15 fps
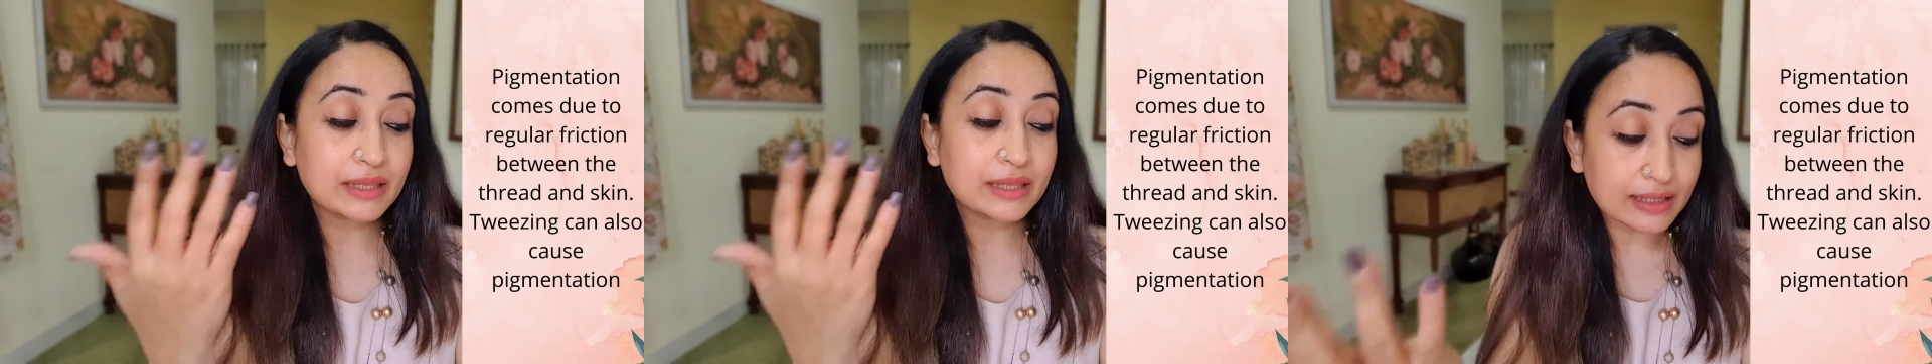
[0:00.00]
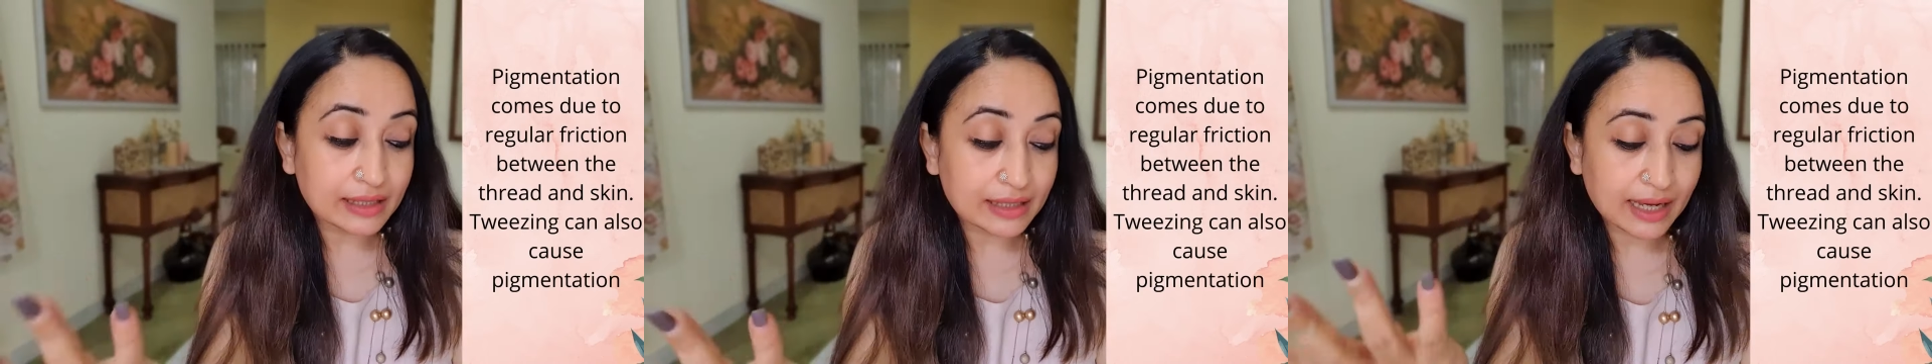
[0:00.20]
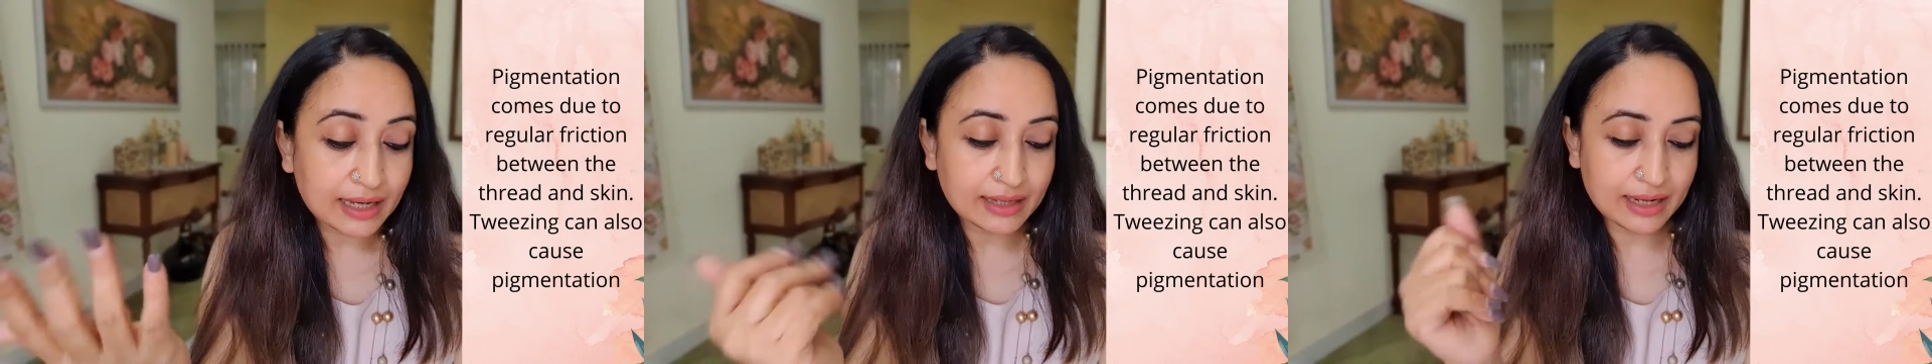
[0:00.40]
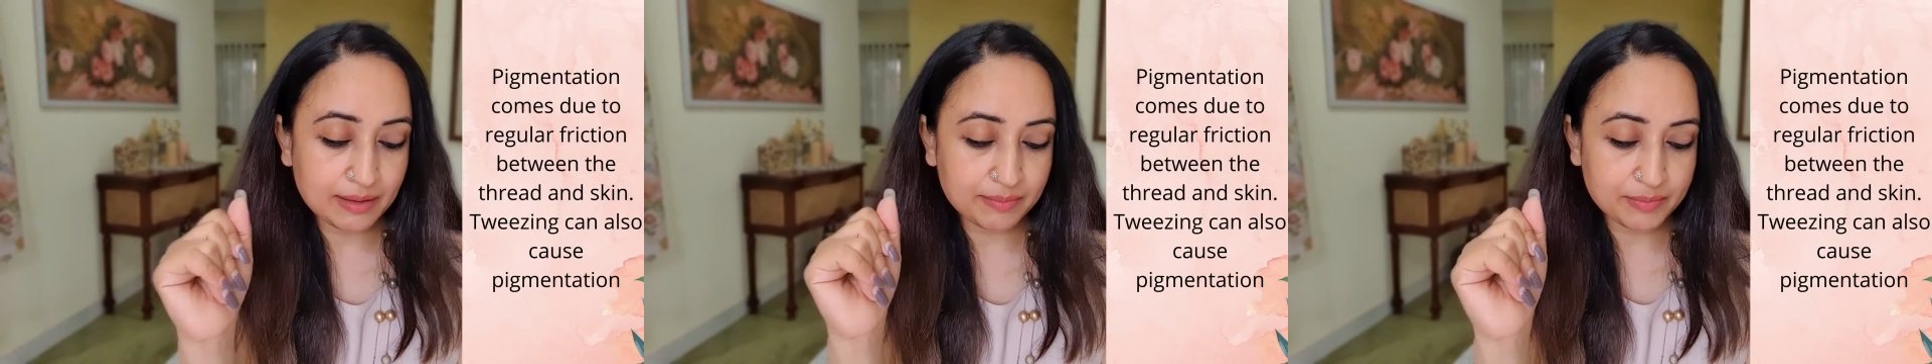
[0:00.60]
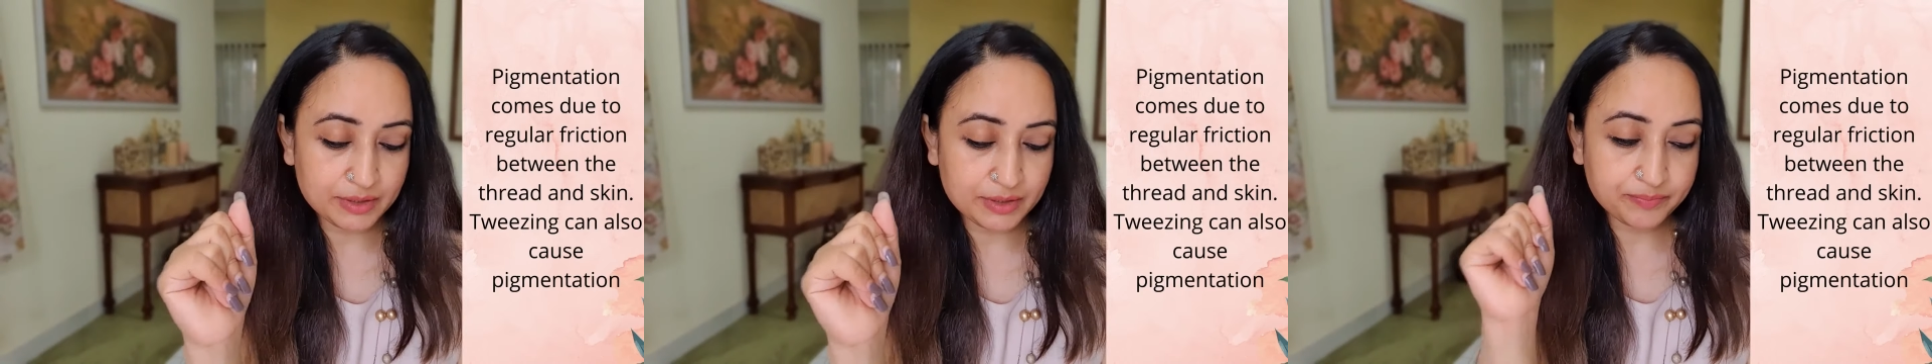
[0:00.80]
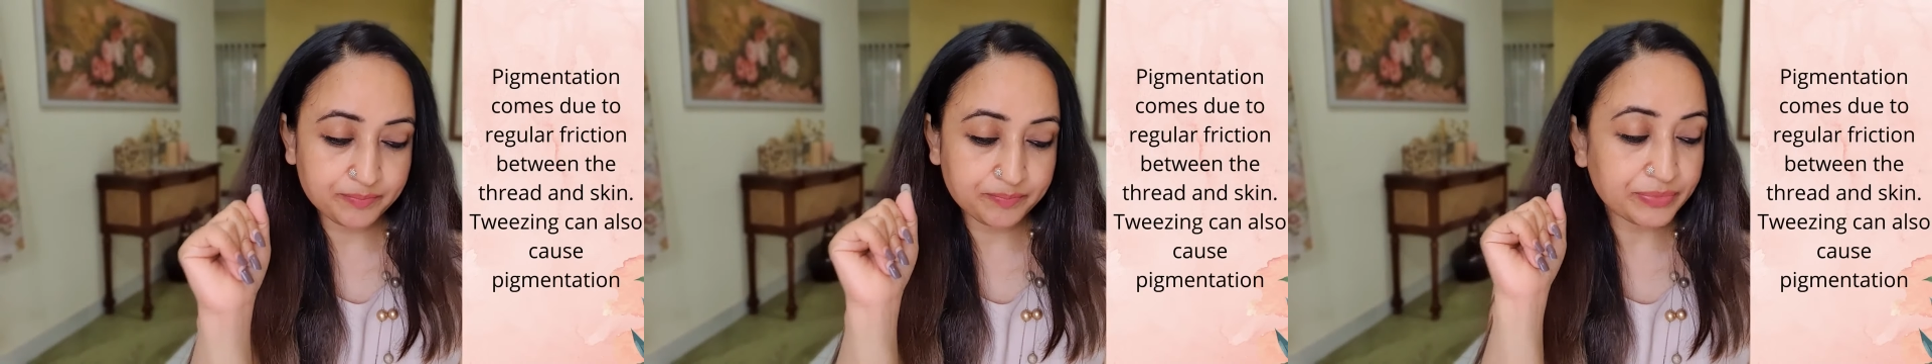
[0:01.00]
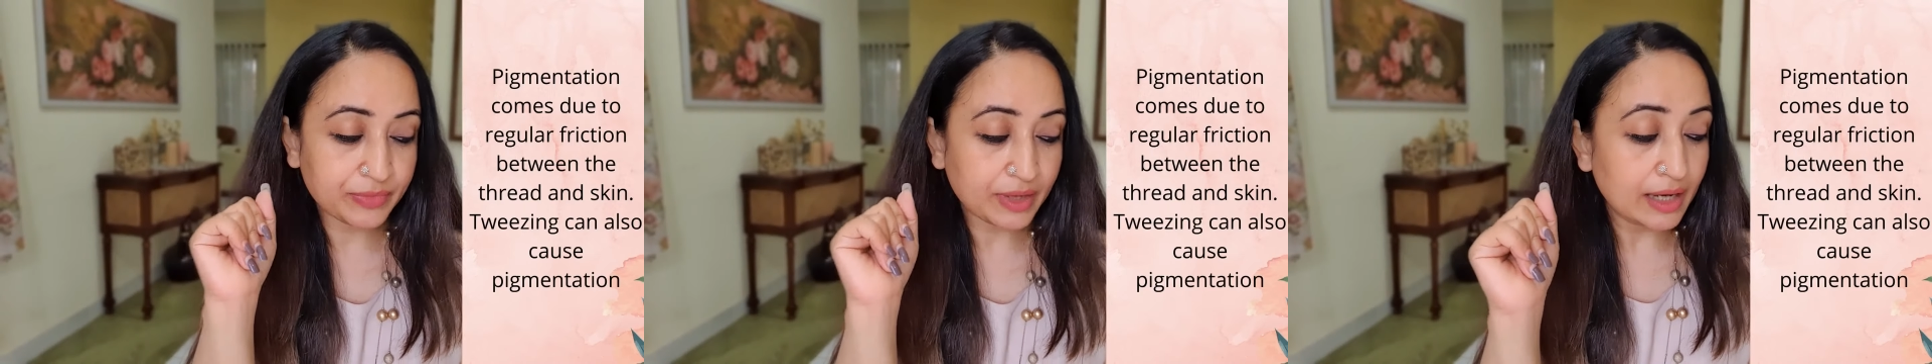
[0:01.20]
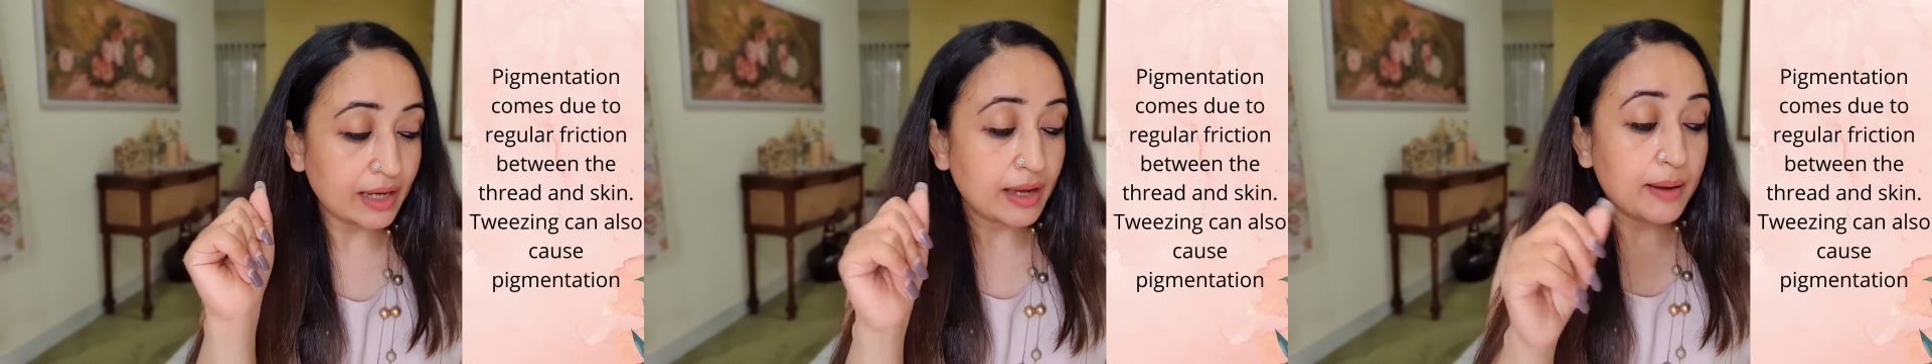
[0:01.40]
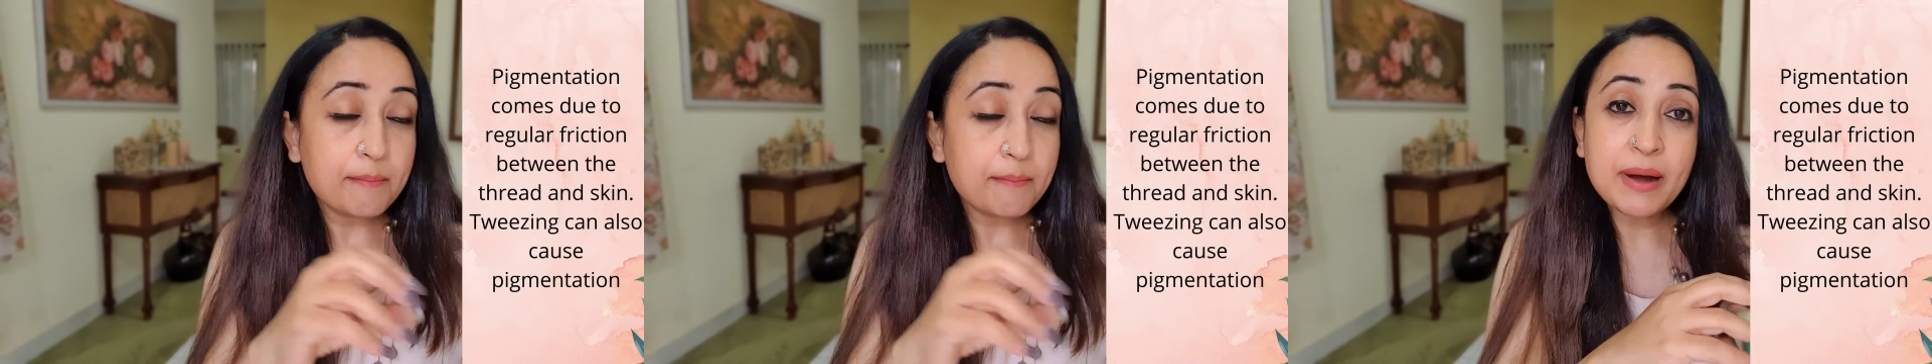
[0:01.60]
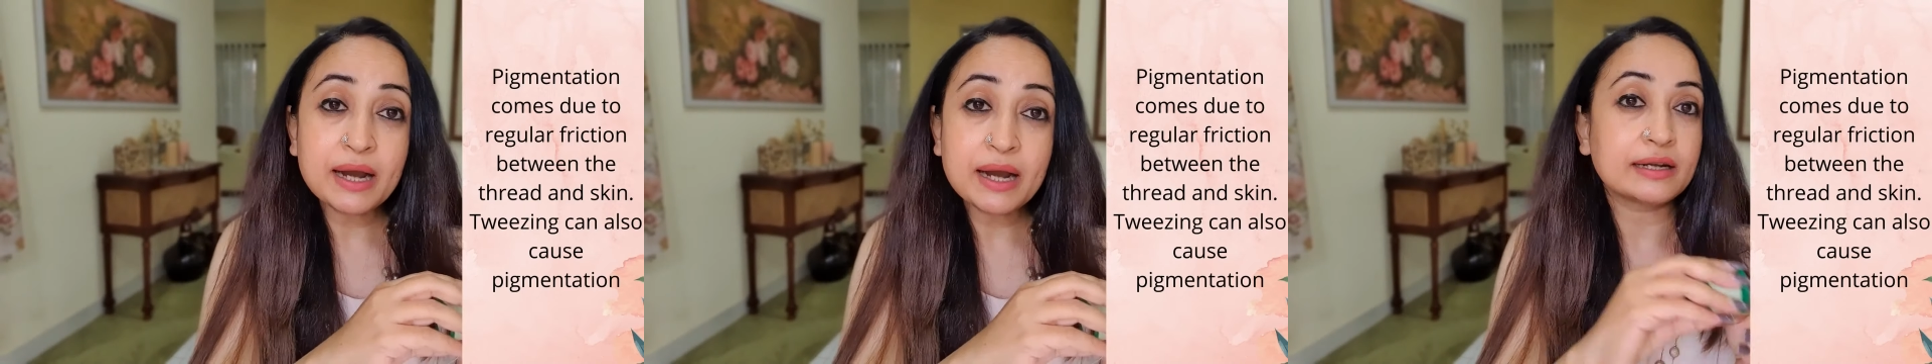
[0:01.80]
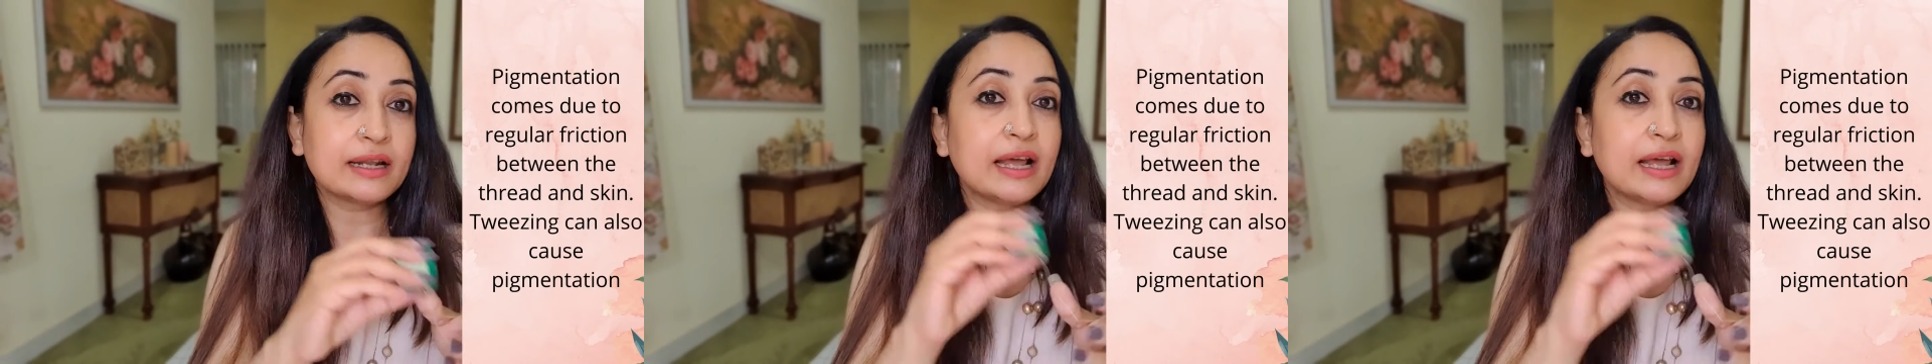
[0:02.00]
that can happen. But